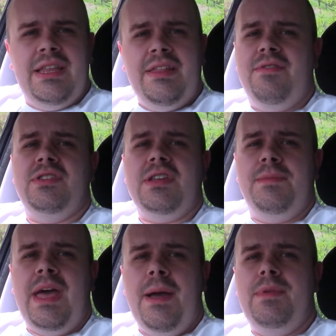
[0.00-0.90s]
Now, the first
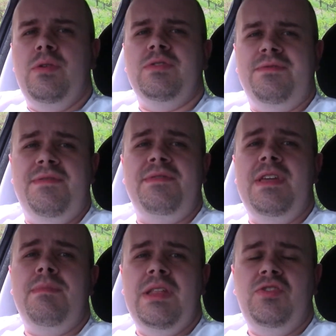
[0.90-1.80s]
time that happened, it was a
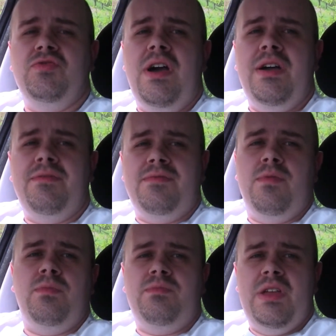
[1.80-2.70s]
15-minute drive
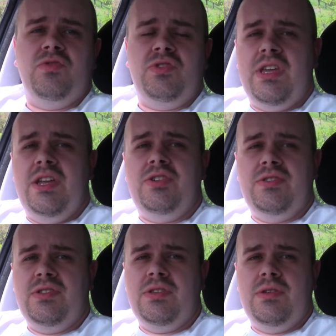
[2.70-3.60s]
from Metro
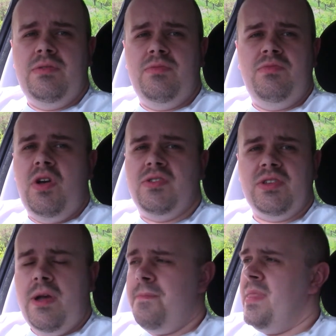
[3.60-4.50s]
Station to
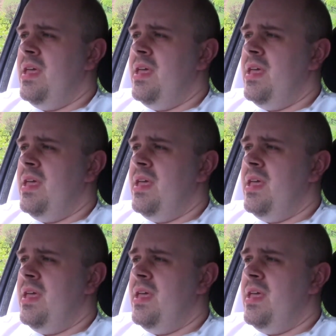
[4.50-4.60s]
Costco.